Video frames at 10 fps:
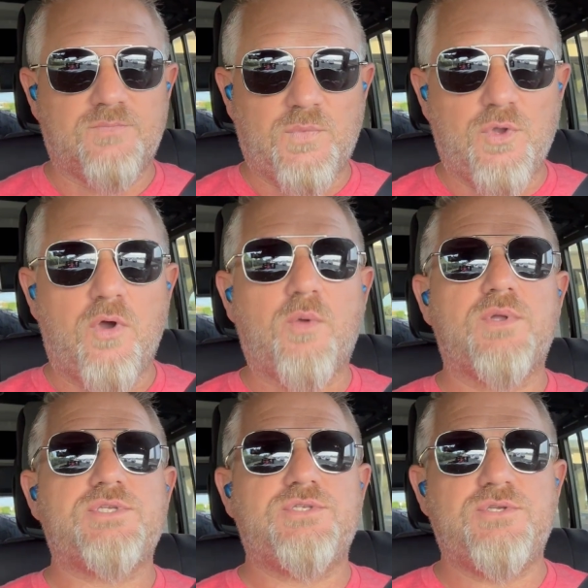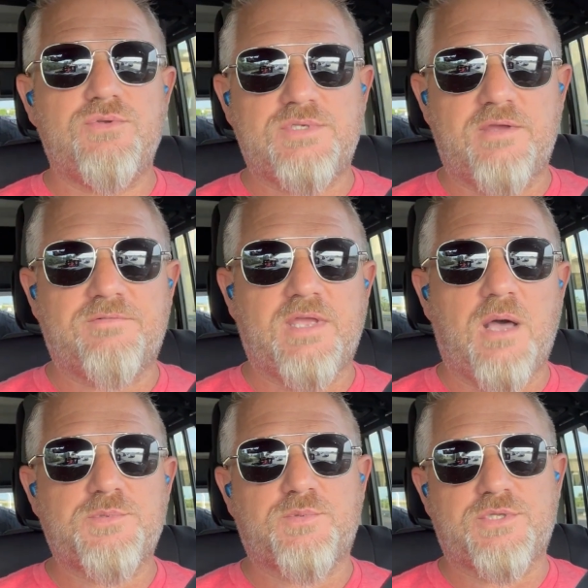knowing what to do definitely
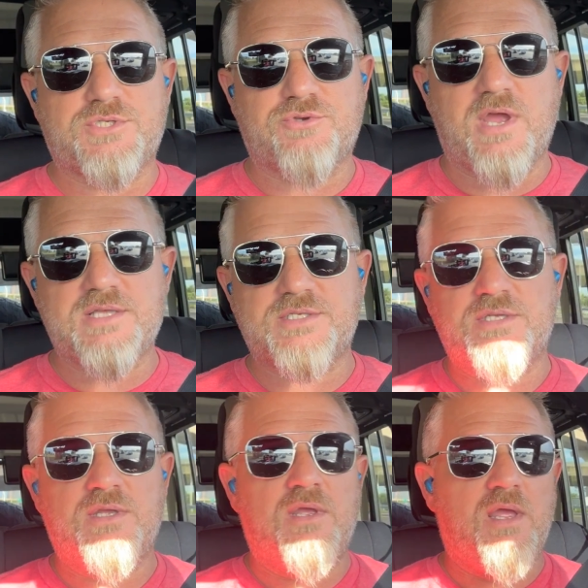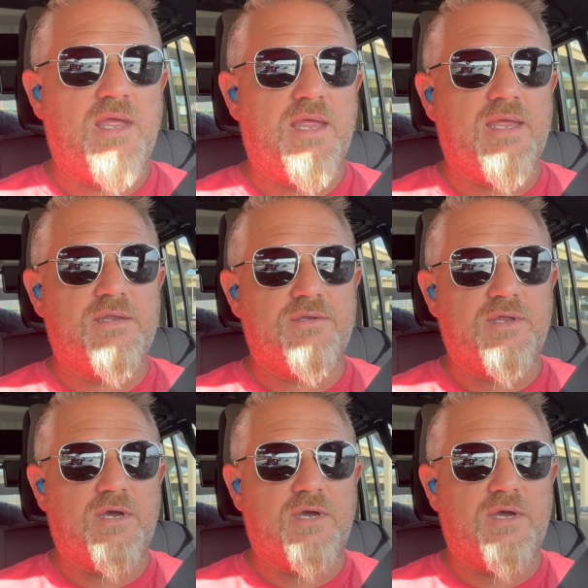helps with the stress, and